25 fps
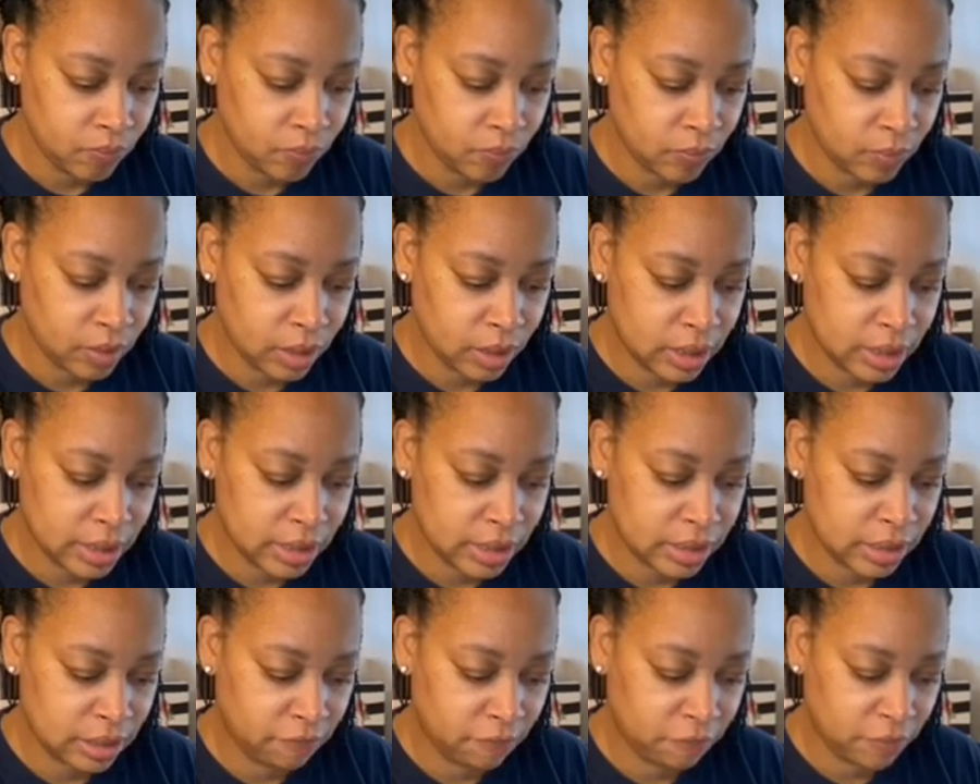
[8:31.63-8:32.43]
And I
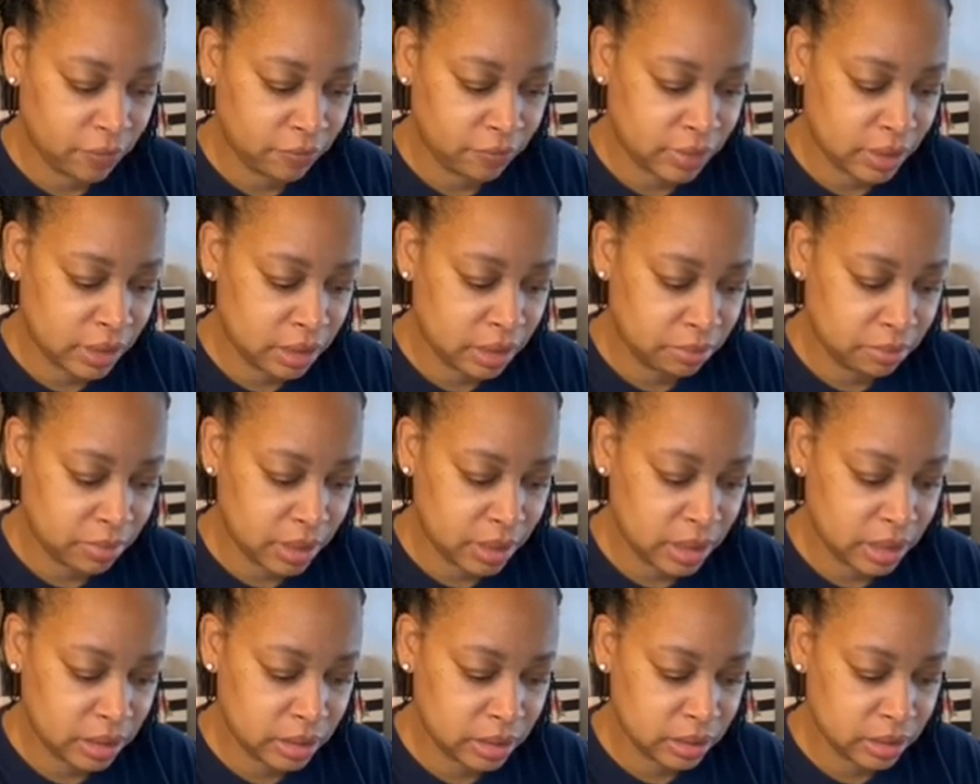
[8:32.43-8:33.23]
say 15
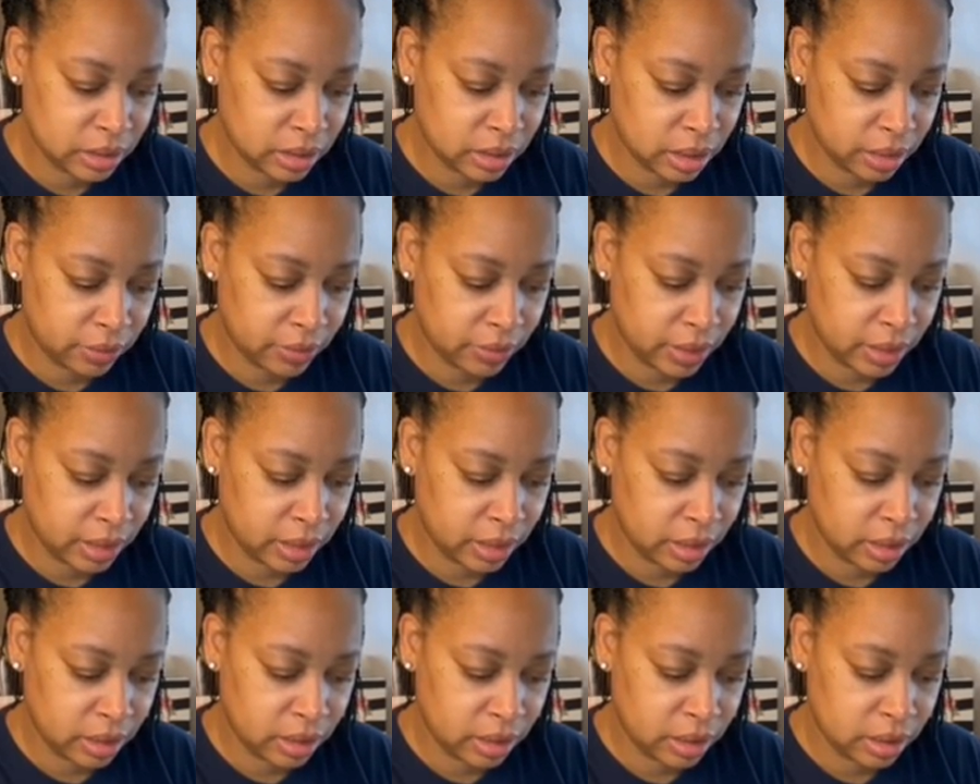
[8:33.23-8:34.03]
minutes. All right.
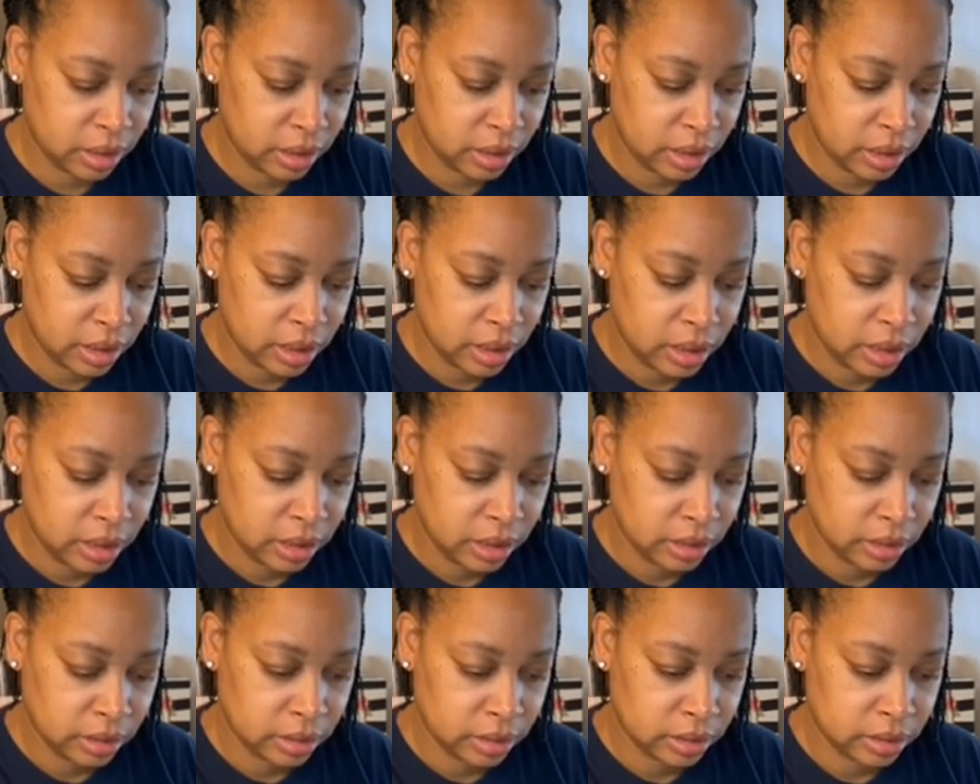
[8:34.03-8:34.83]

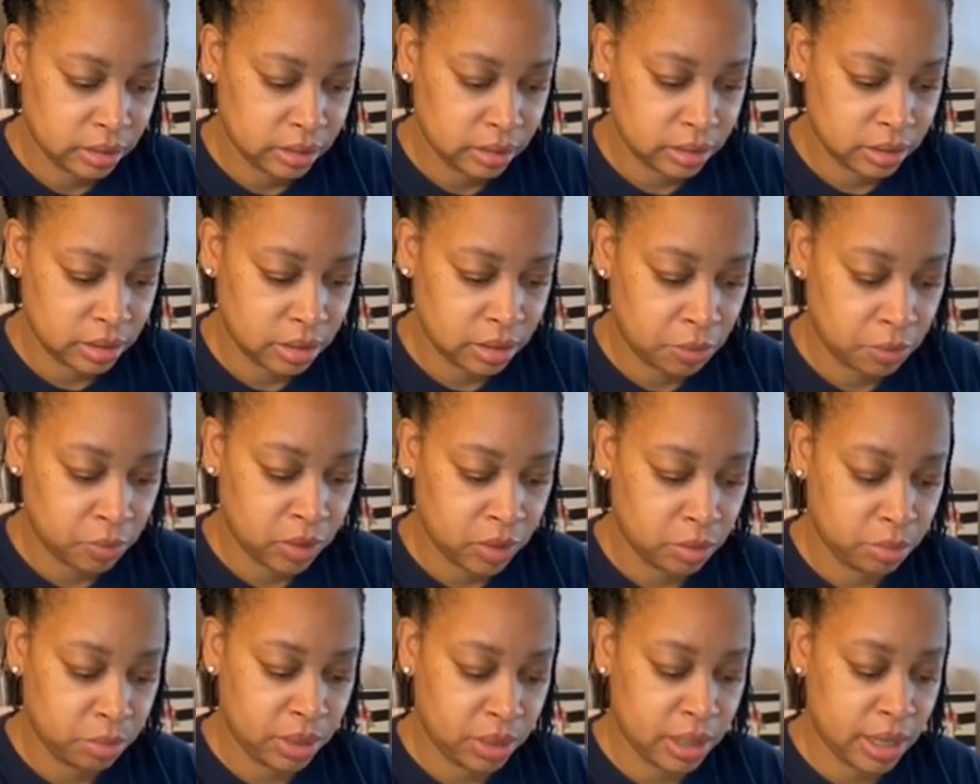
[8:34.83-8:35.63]
So I'm going
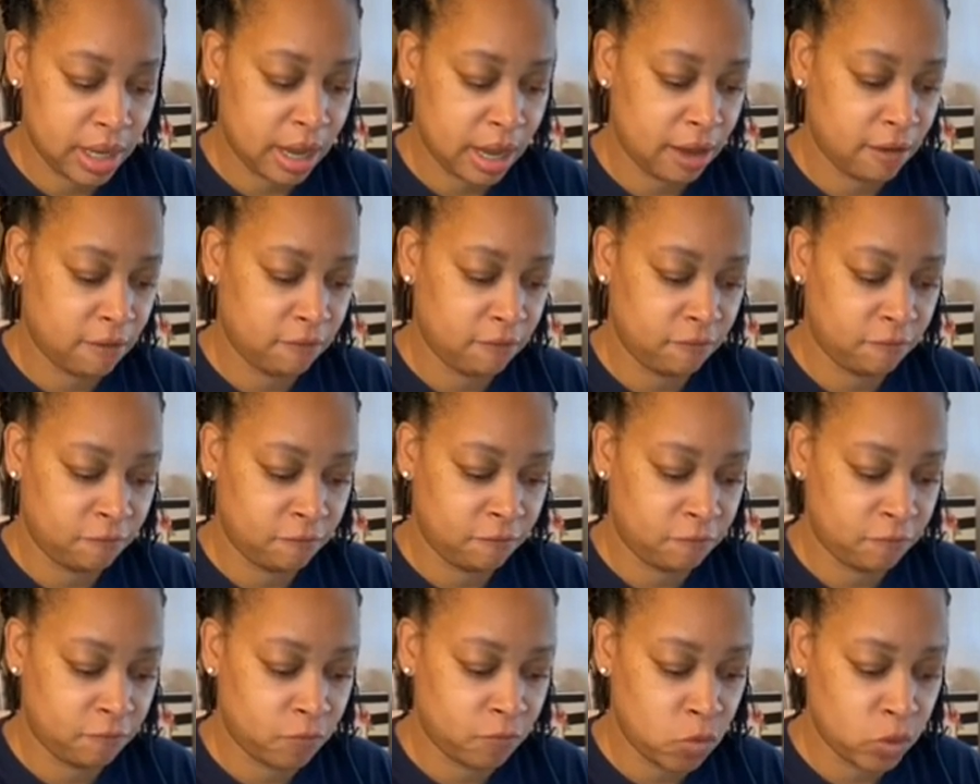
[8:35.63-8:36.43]
to put it at
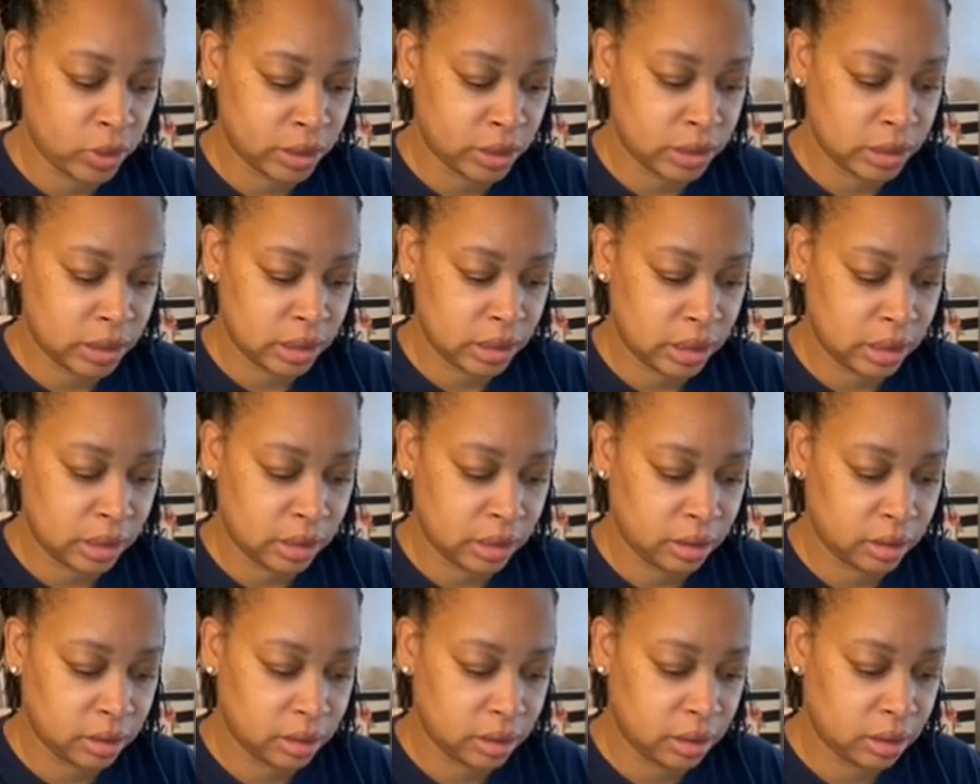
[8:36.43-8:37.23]

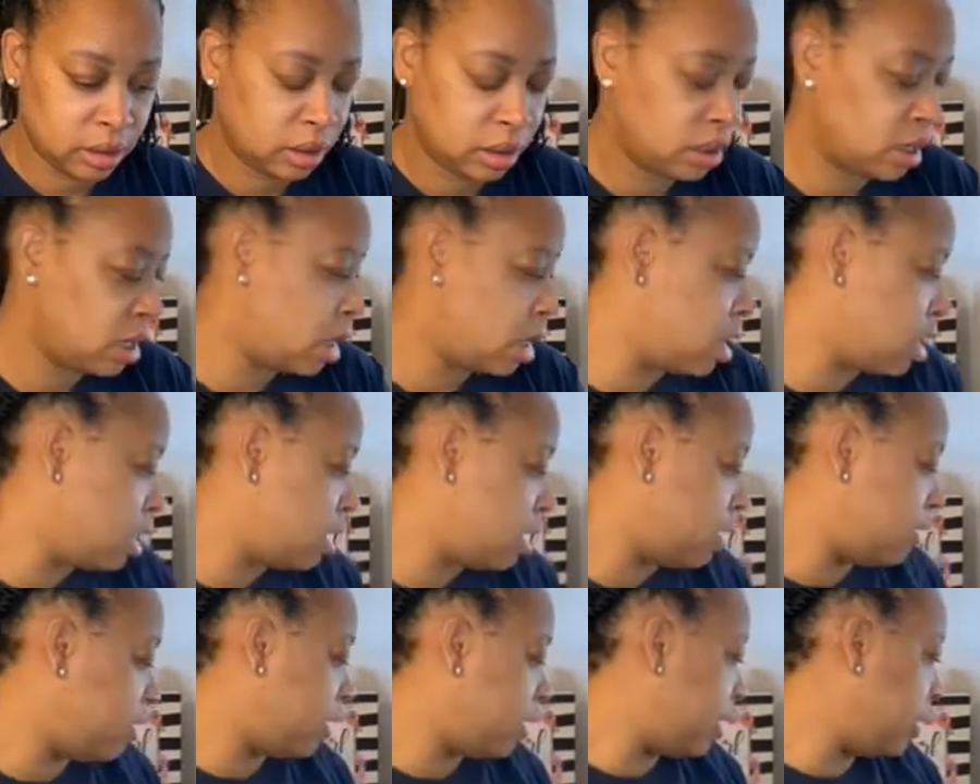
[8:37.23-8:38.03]
14.
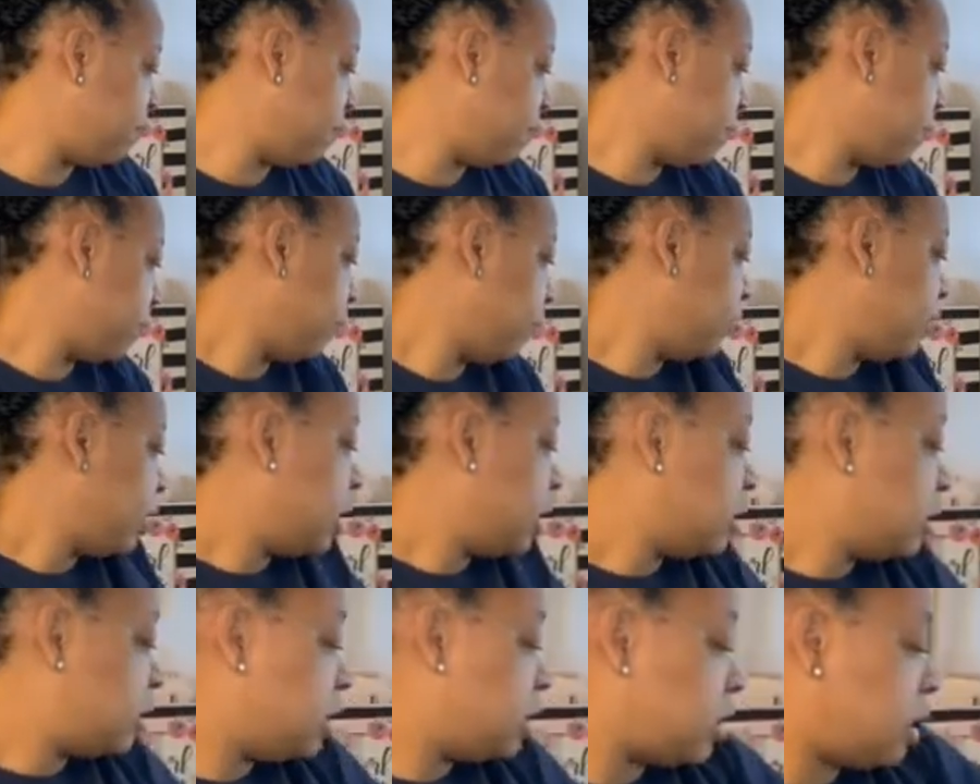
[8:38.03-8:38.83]
All right.
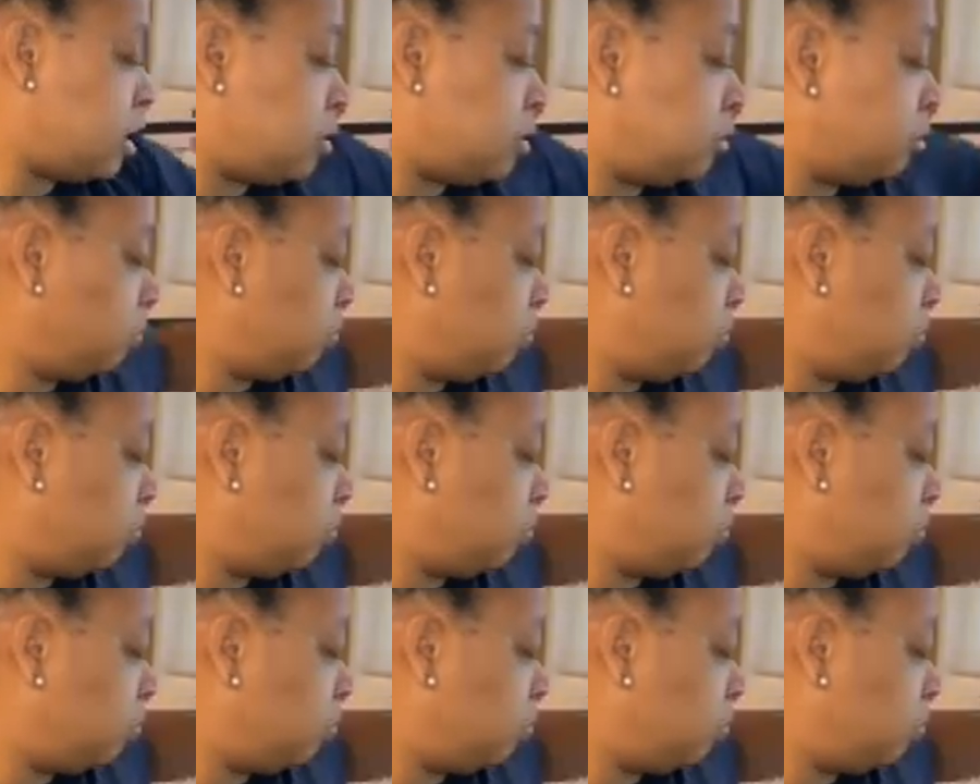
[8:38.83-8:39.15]
So